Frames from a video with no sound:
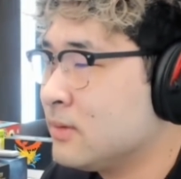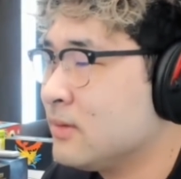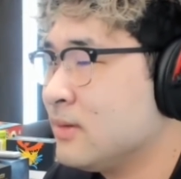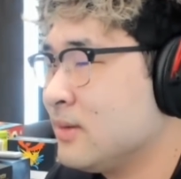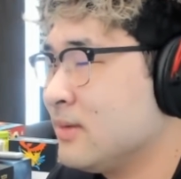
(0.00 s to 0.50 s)

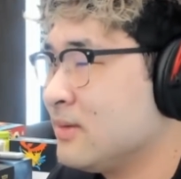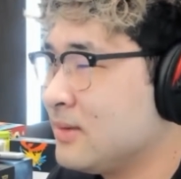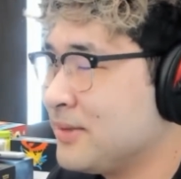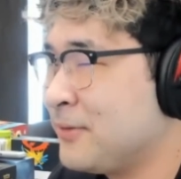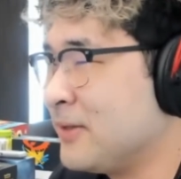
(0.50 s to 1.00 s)

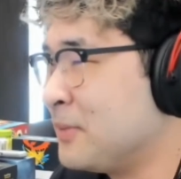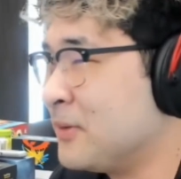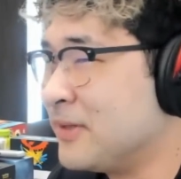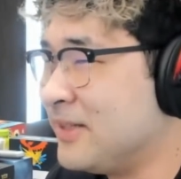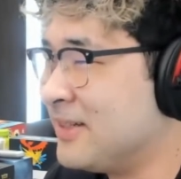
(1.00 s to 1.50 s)
that's a fair
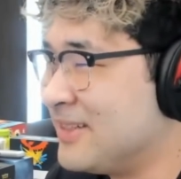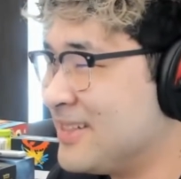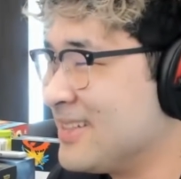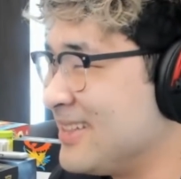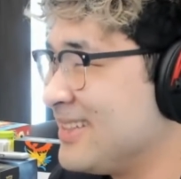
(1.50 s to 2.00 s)
point,
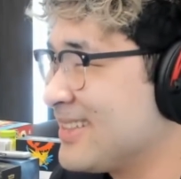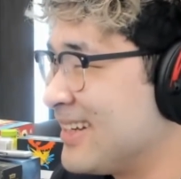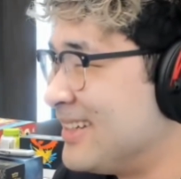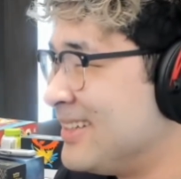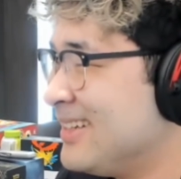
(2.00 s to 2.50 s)
honestly. It's
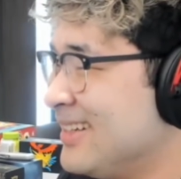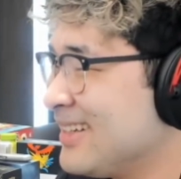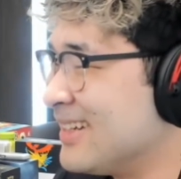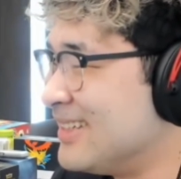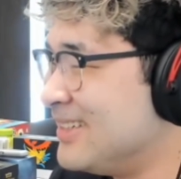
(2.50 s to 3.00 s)

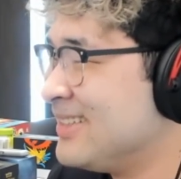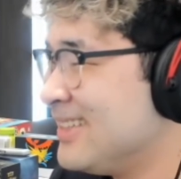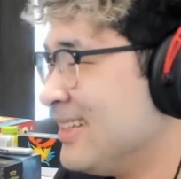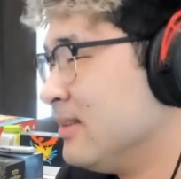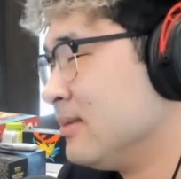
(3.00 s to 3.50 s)
kind of
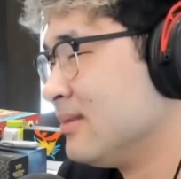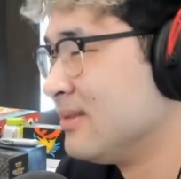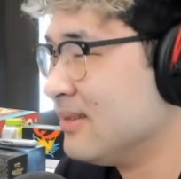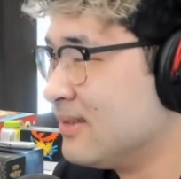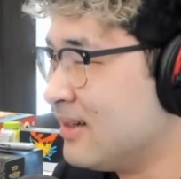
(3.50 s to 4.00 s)

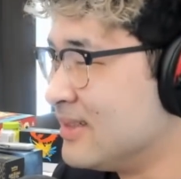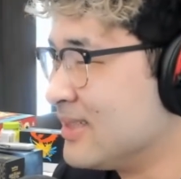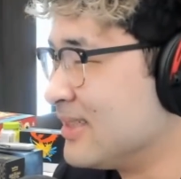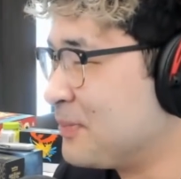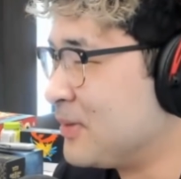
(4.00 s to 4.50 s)

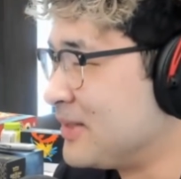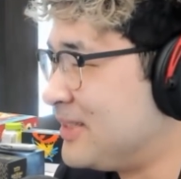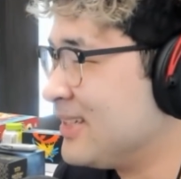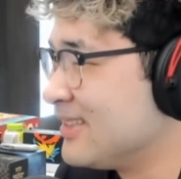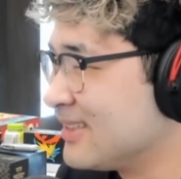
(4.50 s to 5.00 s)
honestly
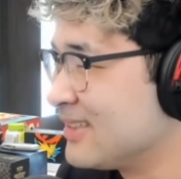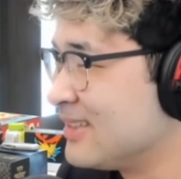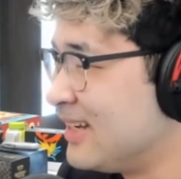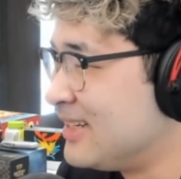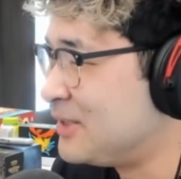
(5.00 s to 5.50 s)
pretty
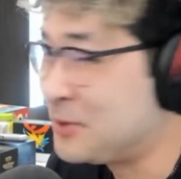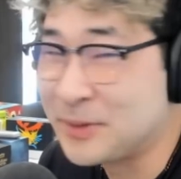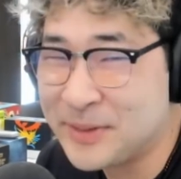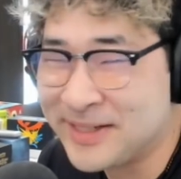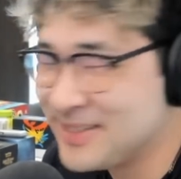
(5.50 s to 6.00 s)
any
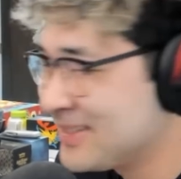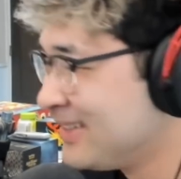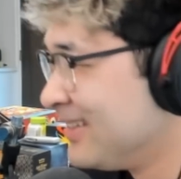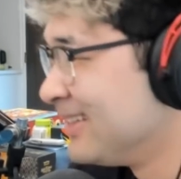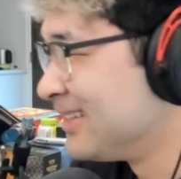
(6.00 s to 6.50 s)
truers.
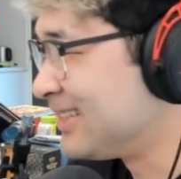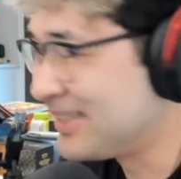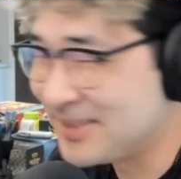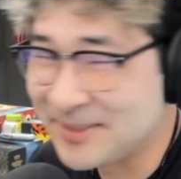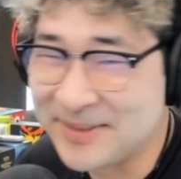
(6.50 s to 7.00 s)

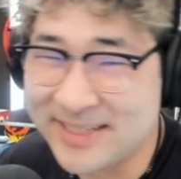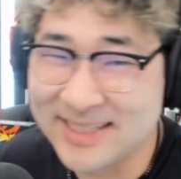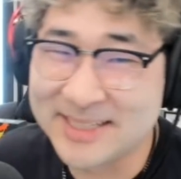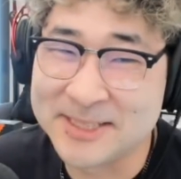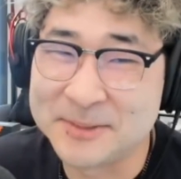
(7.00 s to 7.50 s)

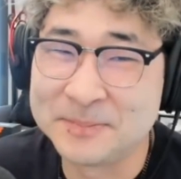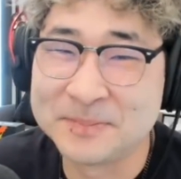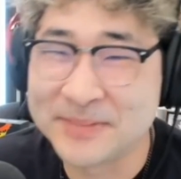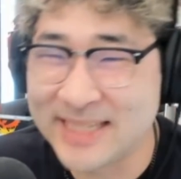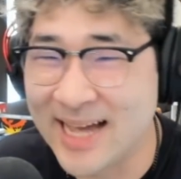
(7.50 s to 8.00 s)
So
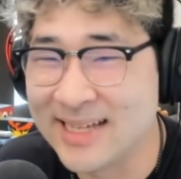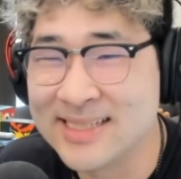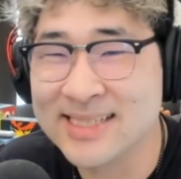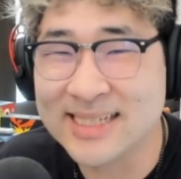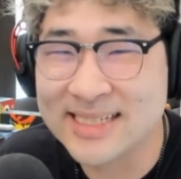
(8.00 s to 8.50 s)
yeah,
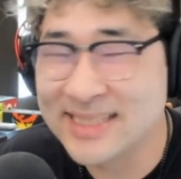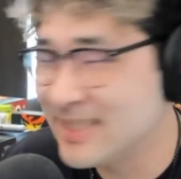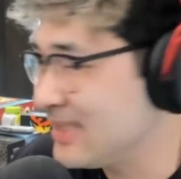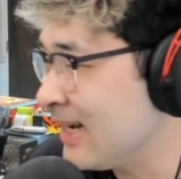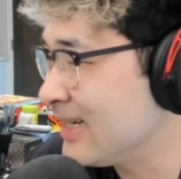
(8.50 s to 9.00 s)
it's
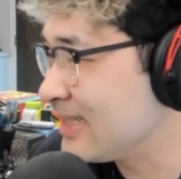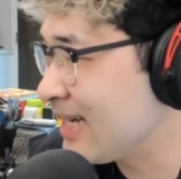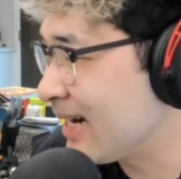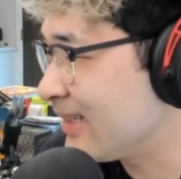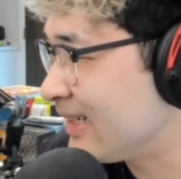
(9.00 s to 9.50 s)
not
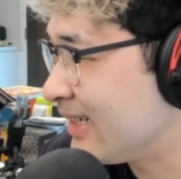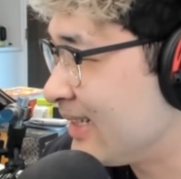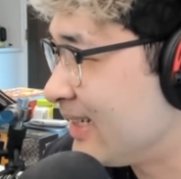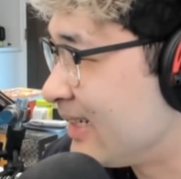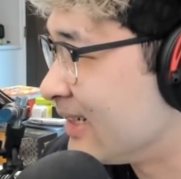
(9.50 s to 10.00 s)
exactly
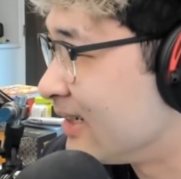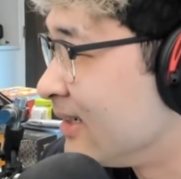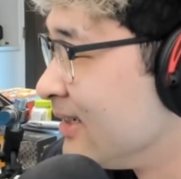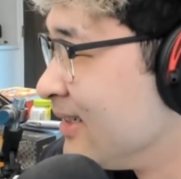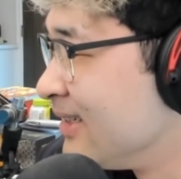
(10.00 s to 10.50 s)
clean
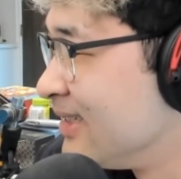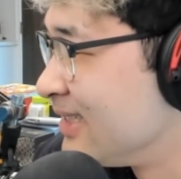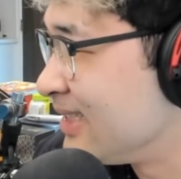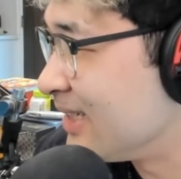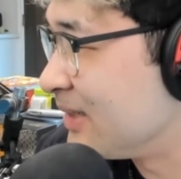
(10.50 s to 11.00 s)
here.
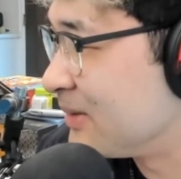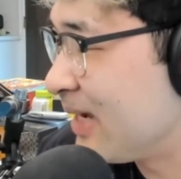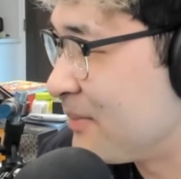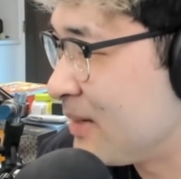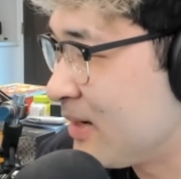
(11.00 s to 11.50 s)
So
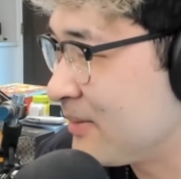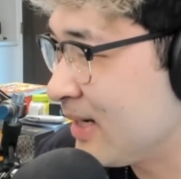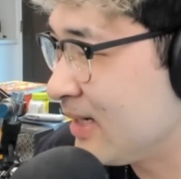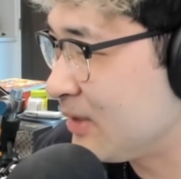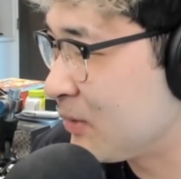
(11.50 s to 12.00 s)
yeah, my mom
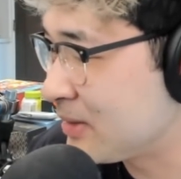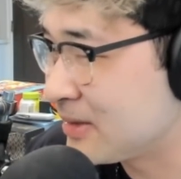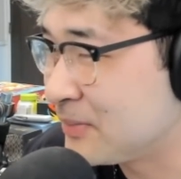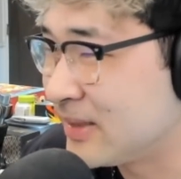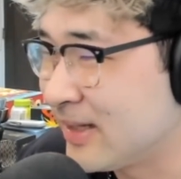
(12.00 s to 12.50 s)
kind of yoinked
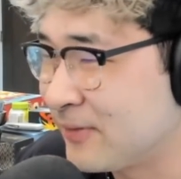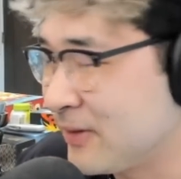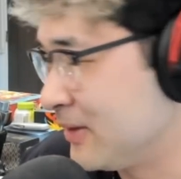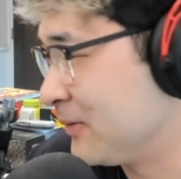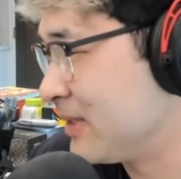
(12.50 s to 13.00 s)
her, but like for
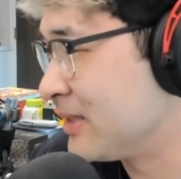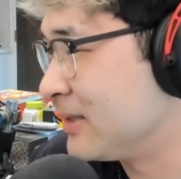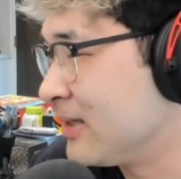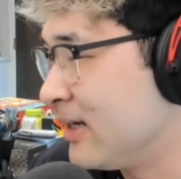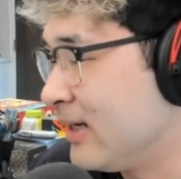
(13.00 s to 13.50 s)
good
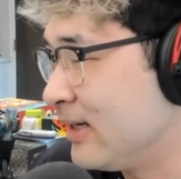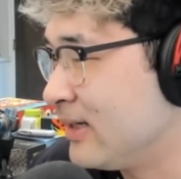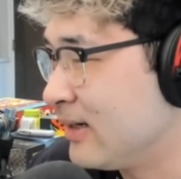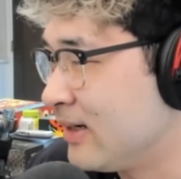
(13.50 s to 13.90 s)
reason. And